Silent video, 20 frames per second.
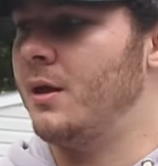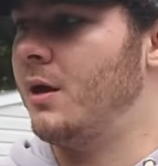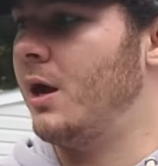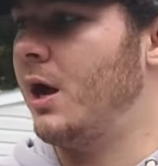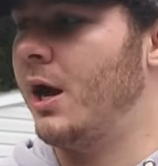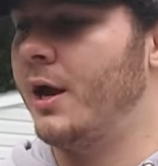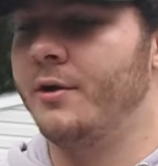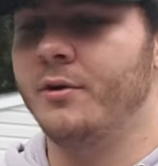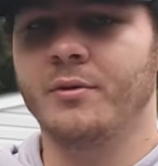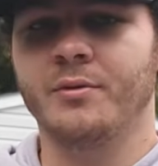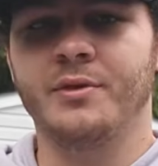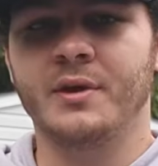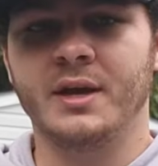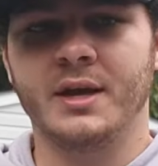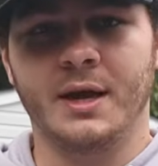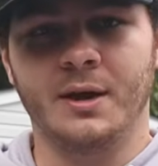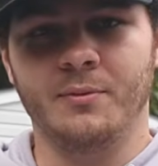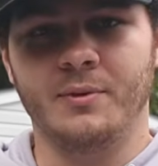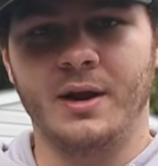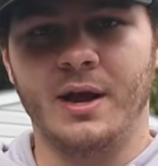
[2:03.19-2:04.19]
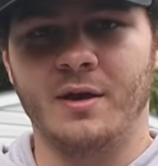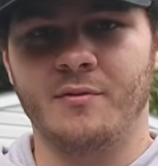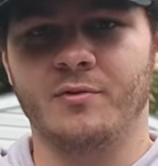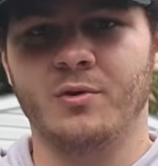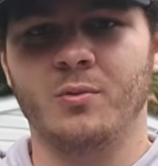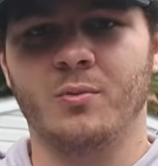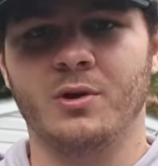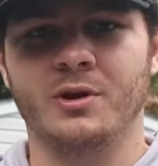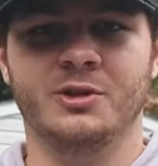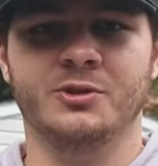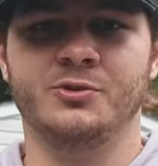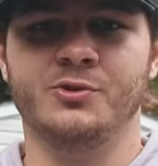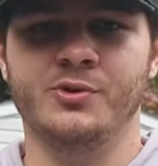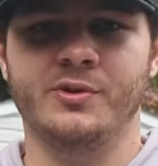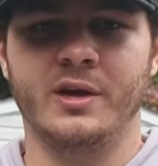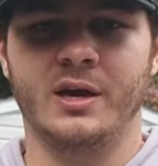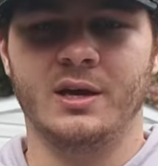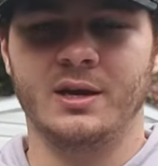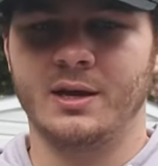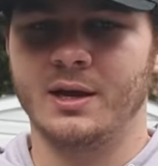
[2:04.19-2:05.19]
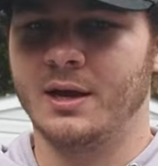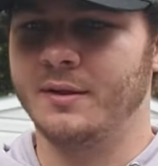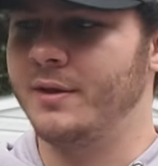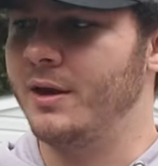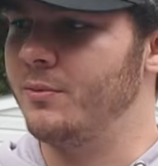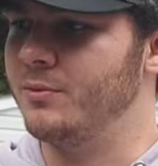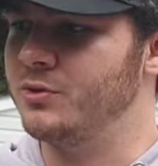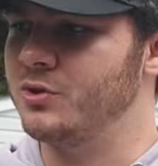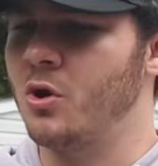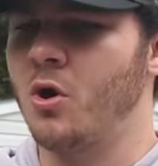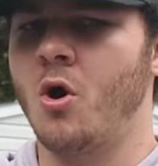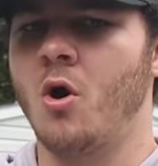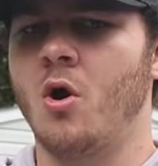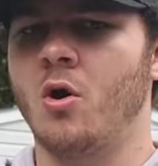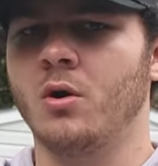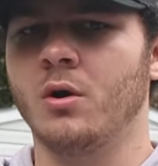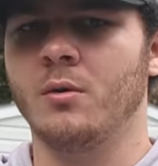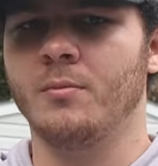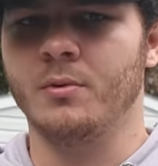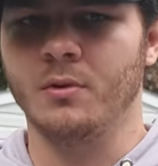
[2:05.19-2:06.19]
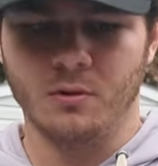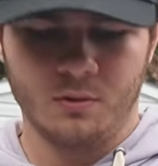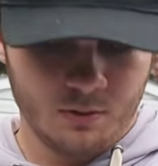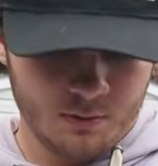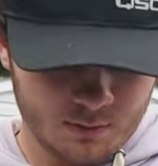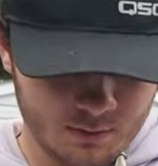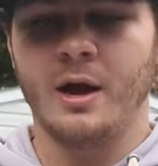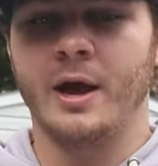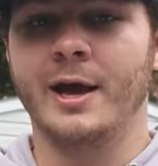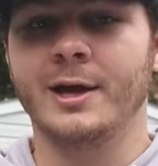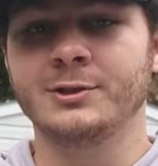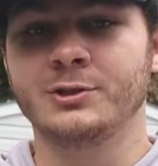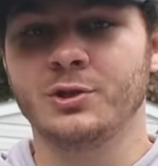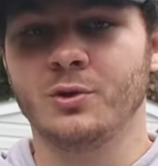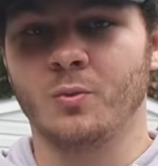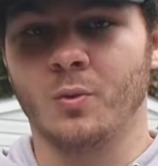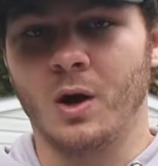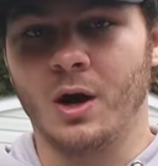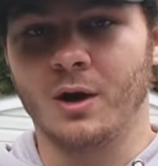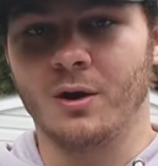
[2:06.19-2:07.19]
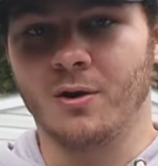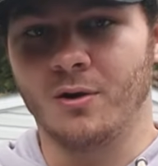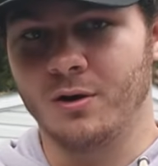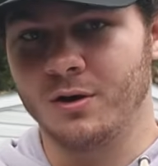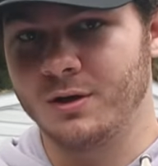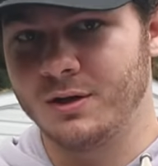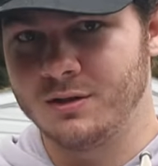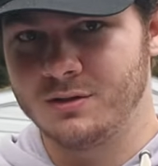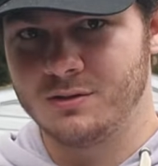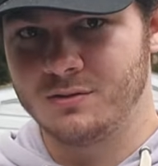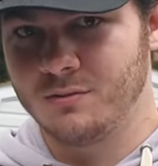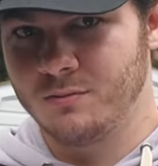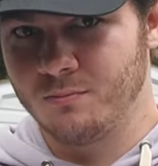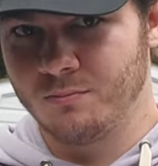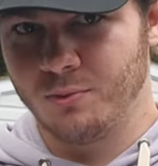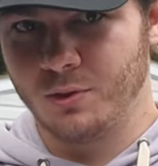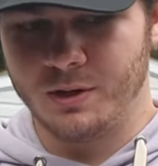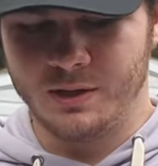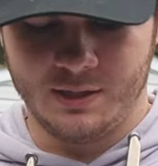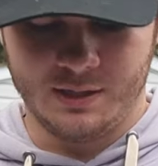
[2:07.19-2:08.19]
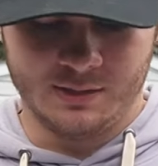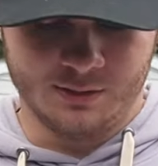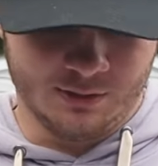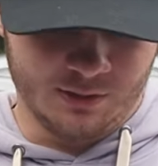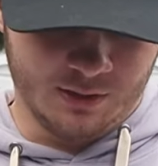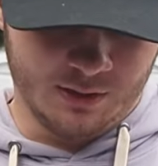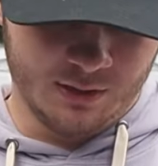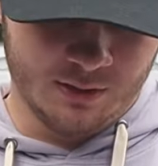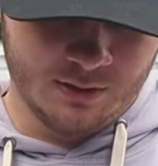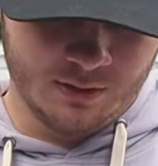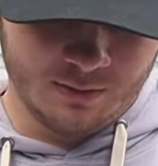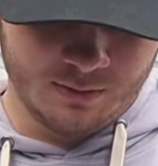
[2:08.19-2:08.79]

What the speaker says: I don't think I would ever want to do that again. That was horrible. Engine wire harness, pretty easy.